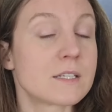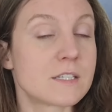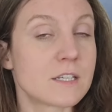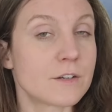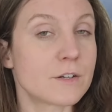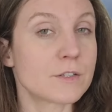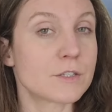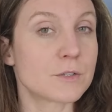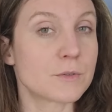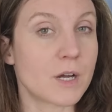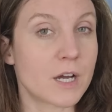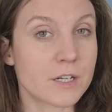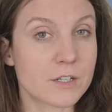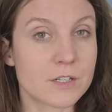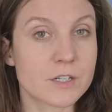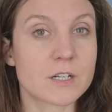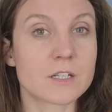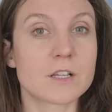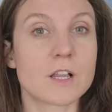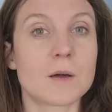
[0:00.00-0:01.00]
0 to
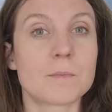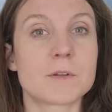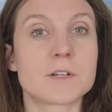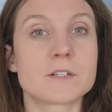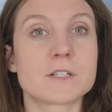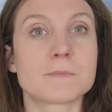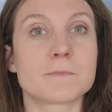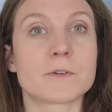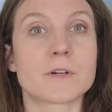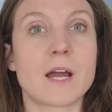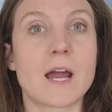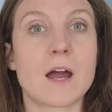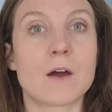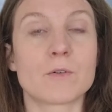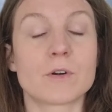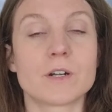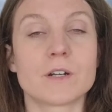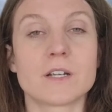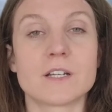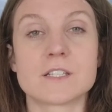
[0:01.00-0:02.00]
100 kilometers per
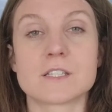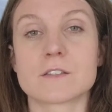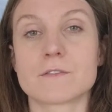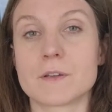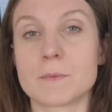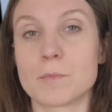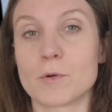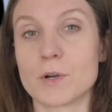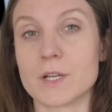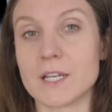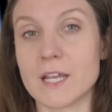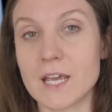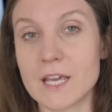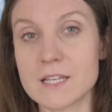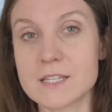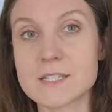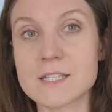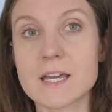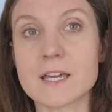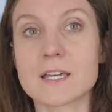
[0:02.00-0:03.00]
hour is
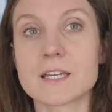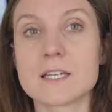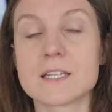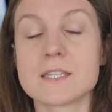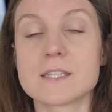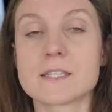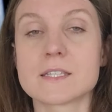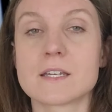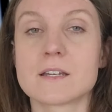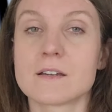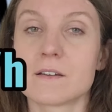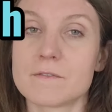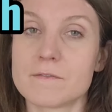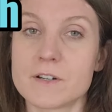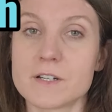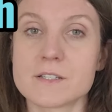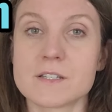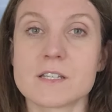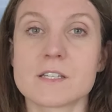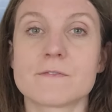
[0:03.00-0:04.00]
3.8 seconds
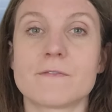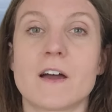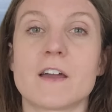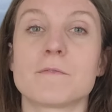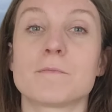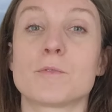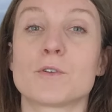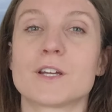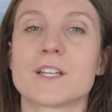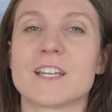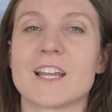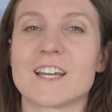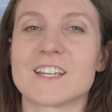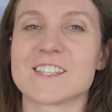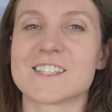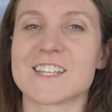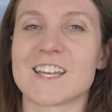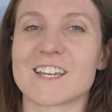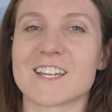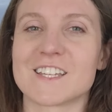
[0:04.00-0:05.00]
versus
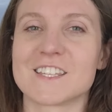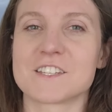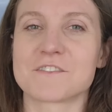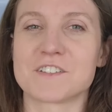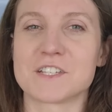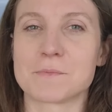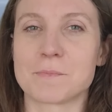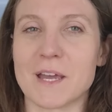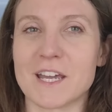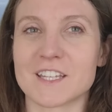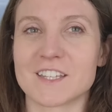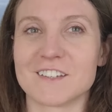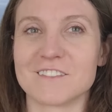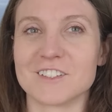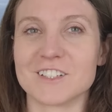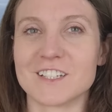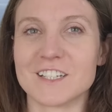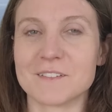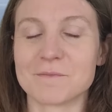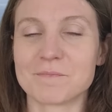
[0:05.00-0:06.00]
5.9 seconds
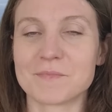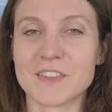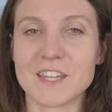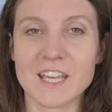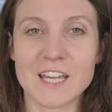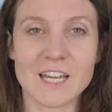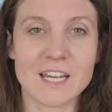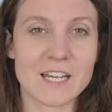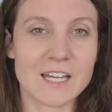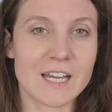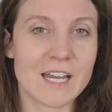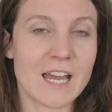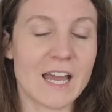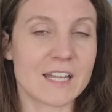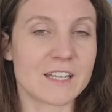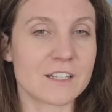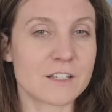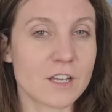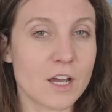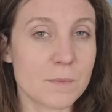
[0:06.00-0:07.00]
respectively.
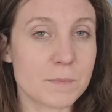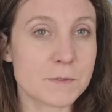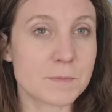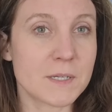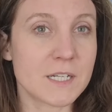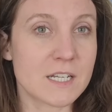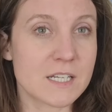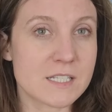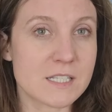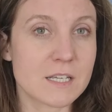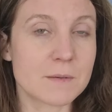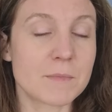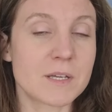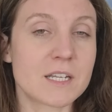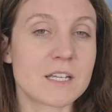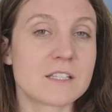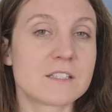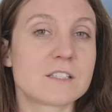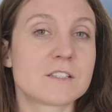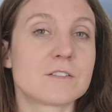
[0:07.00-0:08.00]
And the top speed is
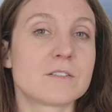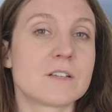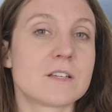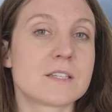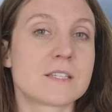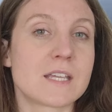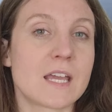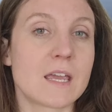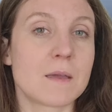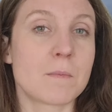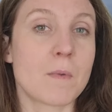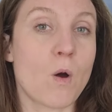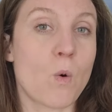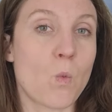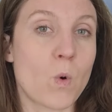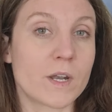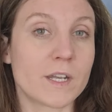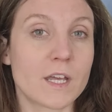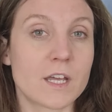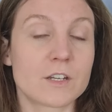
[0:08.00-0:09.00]
limited to the same
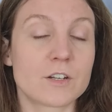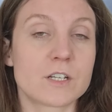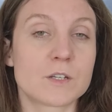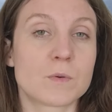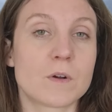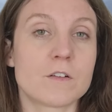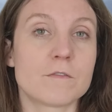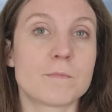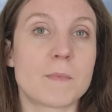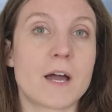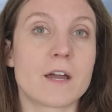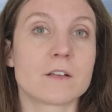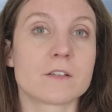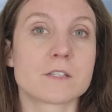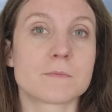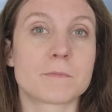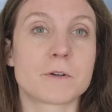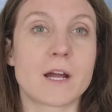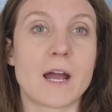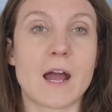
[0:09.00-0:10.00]
112
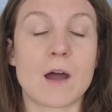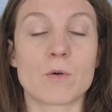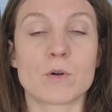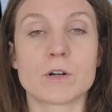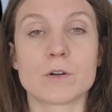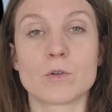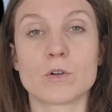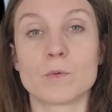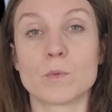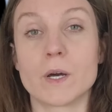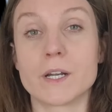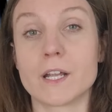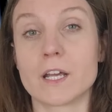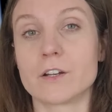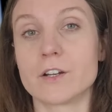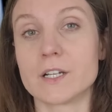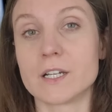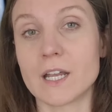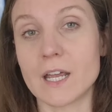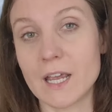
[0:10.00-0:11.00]
miles per hour or
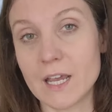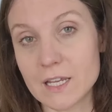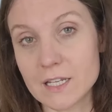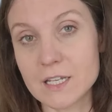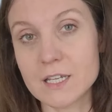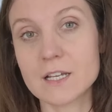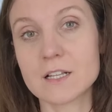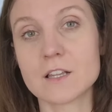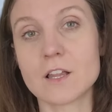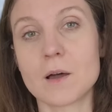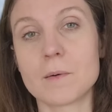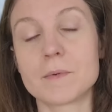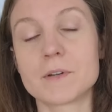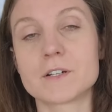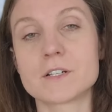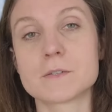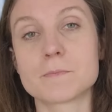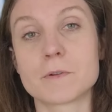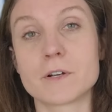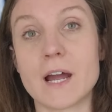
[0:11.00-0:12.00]
180
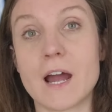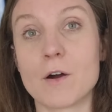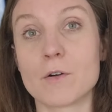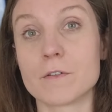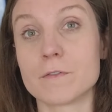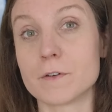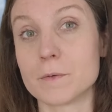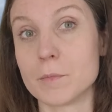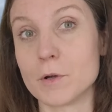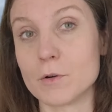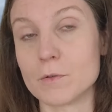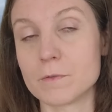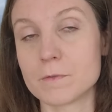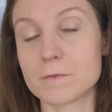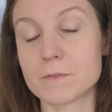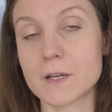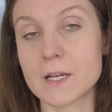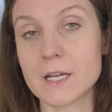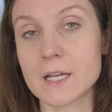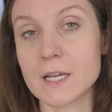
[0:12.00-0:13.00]
kilometers per hour for
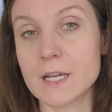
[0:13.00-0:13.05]
both.